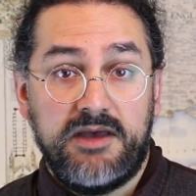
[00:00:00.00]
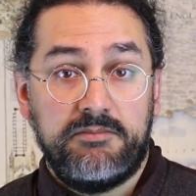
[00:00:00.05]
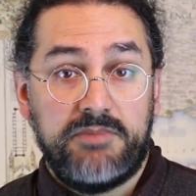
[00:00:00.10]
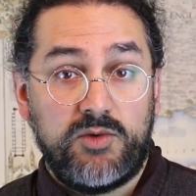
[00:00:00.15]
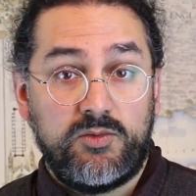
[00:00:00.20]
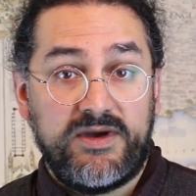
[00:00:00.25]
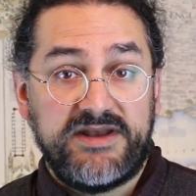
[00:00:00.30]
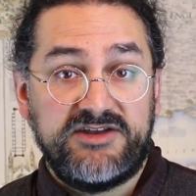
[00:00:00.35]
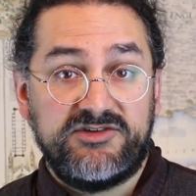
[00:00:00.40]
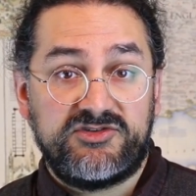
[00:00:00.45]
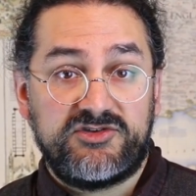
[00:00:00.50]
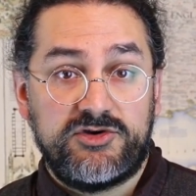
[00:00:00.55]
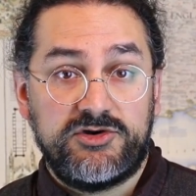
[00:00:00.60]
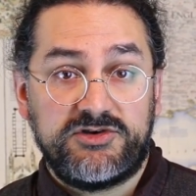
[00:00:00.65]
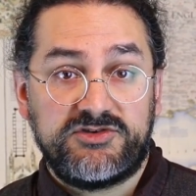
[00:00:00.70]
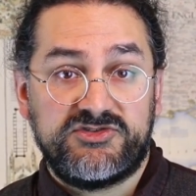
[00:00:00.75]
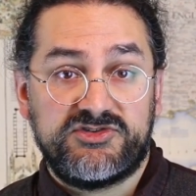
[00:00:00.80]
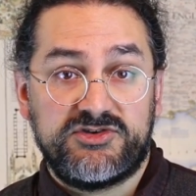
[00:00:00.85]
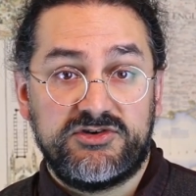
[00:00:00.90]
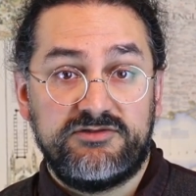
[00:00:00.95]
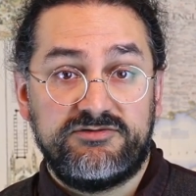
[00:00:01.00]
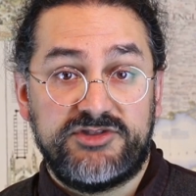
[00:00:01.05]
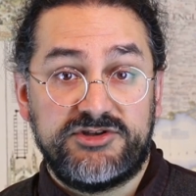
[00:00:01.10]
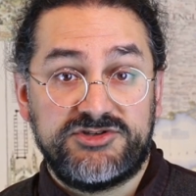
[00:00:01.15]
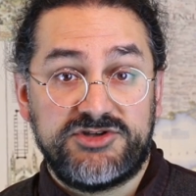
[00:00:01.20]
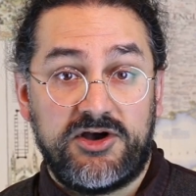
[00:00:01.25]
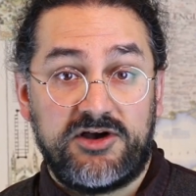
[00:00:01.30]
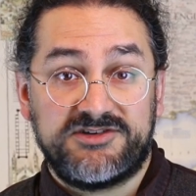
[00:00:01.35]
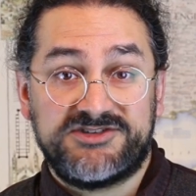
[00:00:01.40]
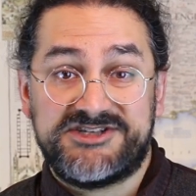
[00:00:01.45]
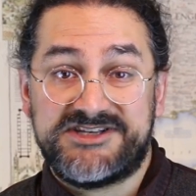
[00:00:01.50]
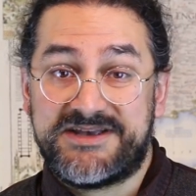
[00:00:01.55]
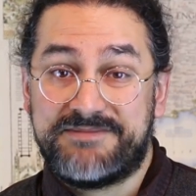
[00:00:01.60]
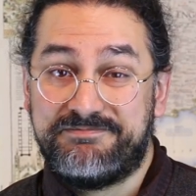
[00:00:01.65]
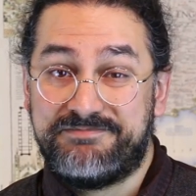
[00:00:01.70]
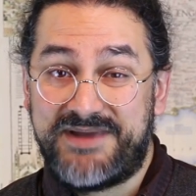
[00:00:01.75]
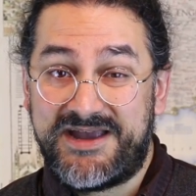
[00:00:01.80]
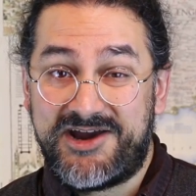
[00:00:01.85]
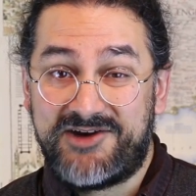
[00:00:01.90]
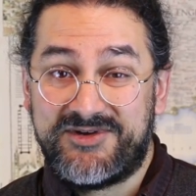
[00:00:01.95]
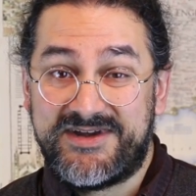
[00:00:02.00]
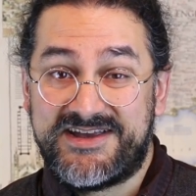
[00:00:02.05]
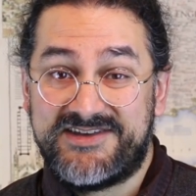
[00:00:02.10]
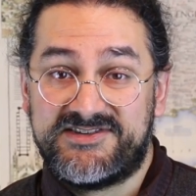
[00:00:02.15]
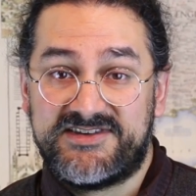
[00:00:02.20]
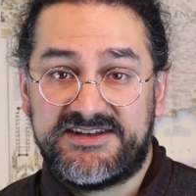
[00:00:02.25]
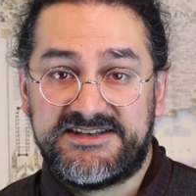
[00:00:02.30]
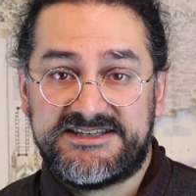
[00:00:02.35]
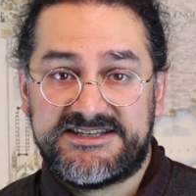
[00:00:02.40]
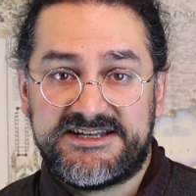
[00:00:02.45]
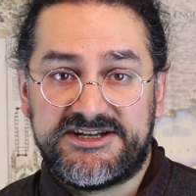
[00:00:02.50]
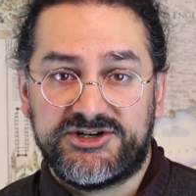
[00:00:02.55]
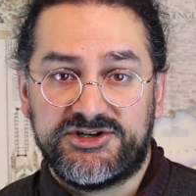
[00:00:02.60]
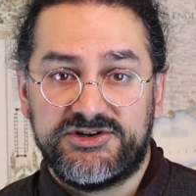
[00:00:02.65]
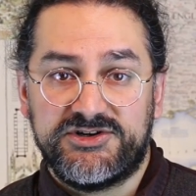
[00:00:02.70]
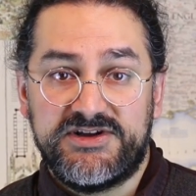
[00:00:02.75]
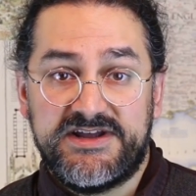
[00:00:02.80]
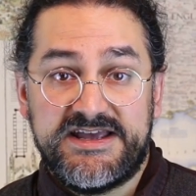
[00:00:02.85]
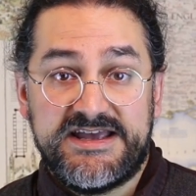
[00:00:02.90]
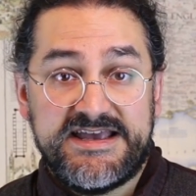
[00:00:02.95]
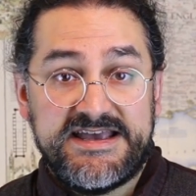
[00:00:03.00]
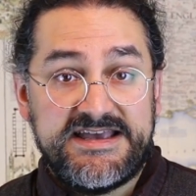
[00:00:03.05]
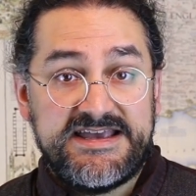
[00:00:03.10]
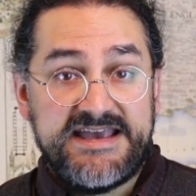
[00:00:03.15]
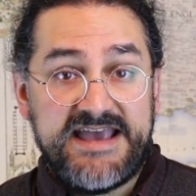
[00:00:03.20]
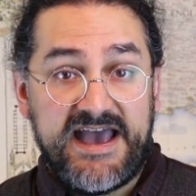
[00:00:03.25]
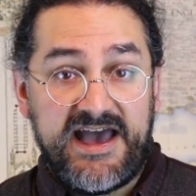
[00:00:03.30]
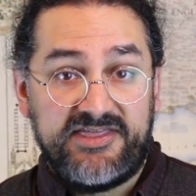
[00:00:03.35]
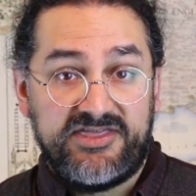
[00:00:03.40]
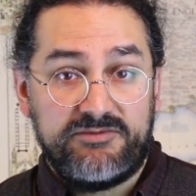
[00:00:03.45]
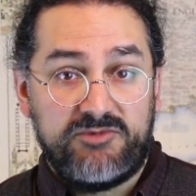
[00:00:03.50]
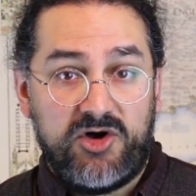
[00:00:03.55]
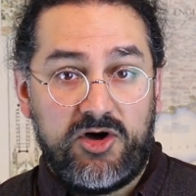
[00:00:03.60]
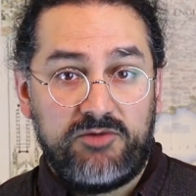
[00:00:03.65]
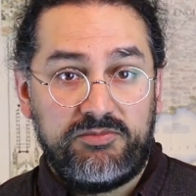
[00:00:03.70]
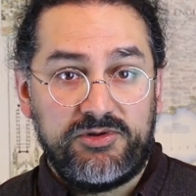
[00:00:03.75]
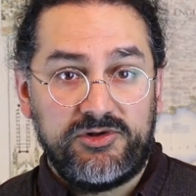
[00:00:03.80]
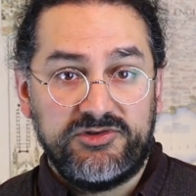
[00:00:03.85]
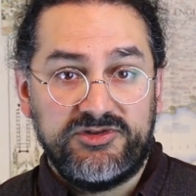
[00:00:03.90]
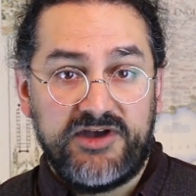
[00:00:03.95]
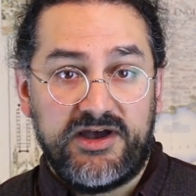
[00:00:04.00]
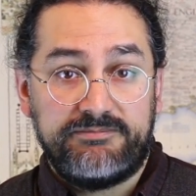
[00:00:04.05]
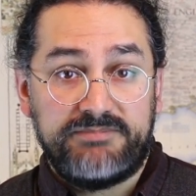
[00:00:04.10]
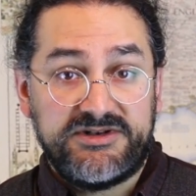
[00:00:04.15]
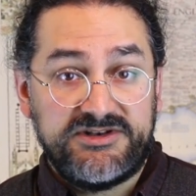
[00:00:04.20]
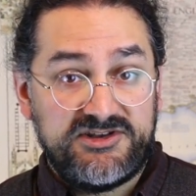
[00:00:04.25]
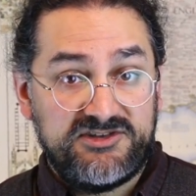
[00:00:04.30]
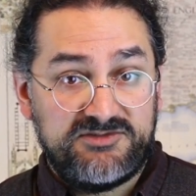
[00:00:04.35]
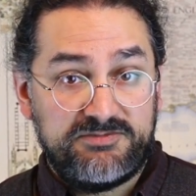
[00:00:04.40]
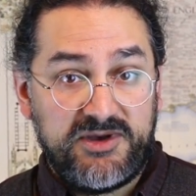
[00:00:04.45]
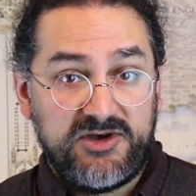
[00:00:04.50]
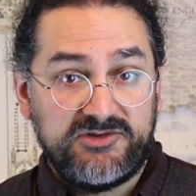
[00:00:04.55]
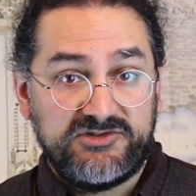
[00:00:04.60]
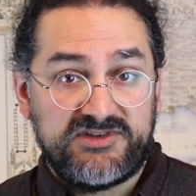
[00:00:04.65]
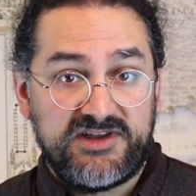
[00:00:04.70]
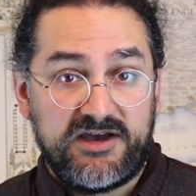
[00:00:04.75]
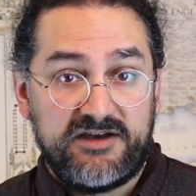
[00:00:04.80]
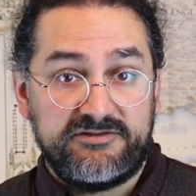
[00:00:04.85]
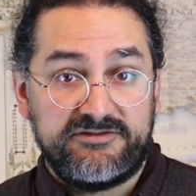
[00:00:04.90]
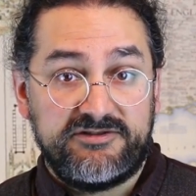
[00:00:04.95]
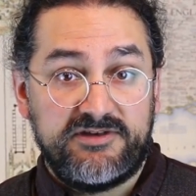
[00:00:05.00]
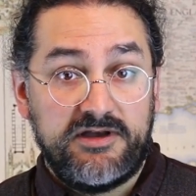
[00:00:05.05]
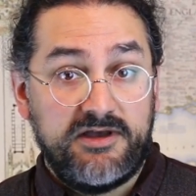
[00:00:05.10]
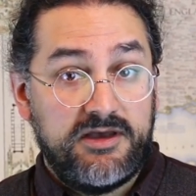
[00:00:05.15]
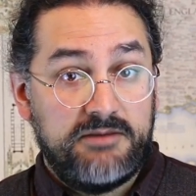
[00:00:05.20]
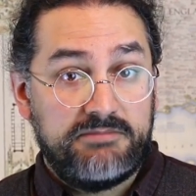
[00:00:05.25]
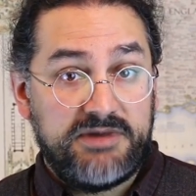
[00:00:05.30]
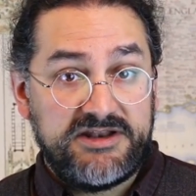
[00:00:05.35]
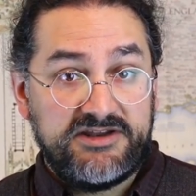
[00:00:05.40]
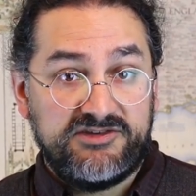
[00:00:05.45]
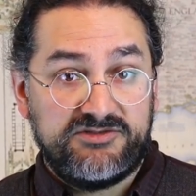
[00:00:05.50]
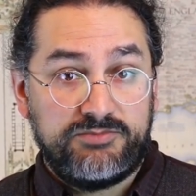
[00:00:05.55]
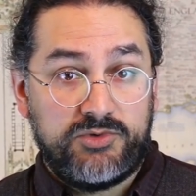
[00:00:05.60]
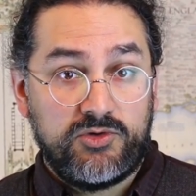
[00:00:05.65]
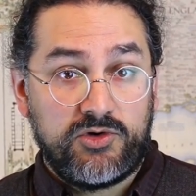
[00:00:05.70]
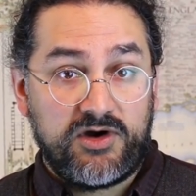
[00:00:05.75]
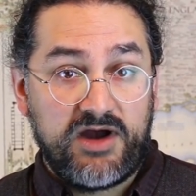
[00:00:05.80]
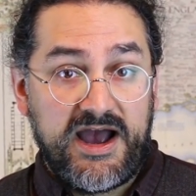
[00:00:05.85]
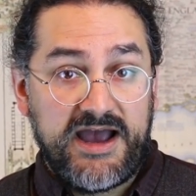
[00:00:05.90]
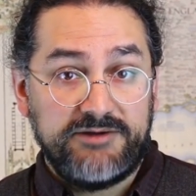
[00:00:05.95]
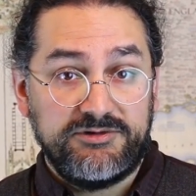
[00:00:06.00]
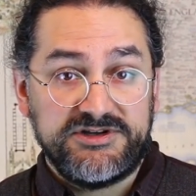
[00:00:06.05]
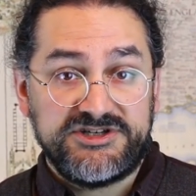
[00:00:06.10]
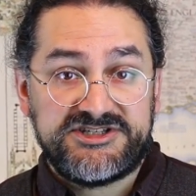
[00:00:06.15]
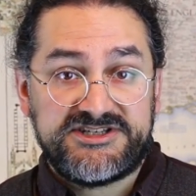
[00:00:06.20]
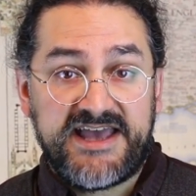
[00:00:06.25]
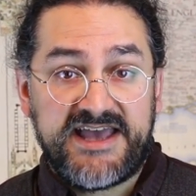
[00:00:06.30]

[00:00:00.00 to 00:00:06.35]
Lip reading: but when his cook served the toxic berries at dinner, he had them all pulled up and disposed of, but his poor Irish